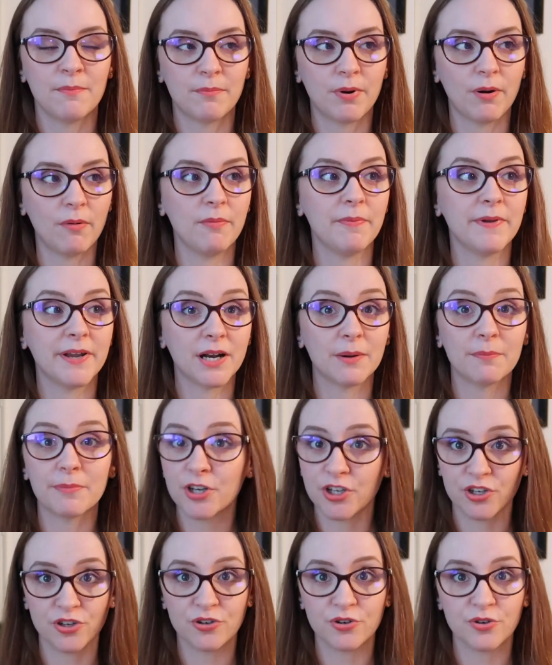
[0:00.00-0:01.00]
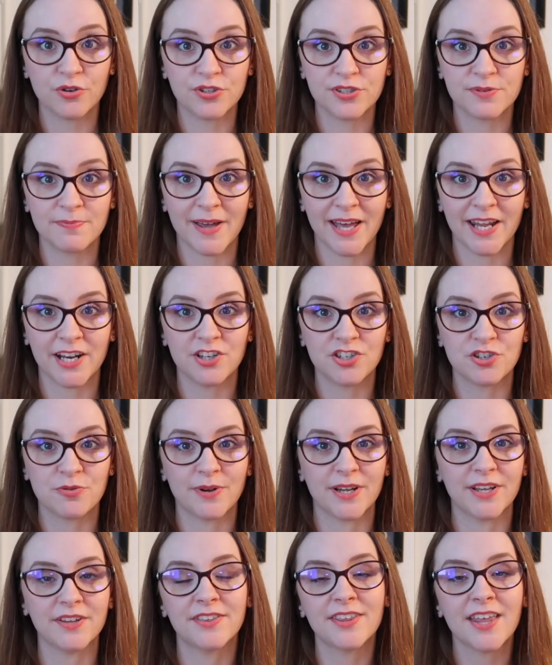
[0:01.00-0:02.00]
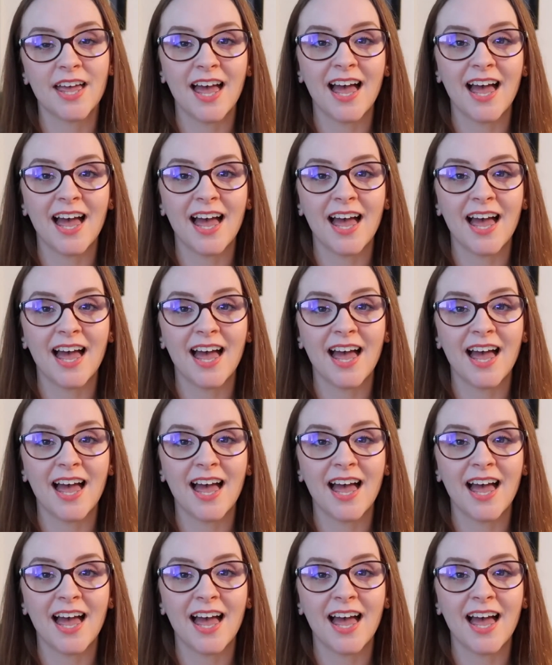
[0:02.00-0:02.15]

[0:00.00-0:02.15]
probably a number you could manage with.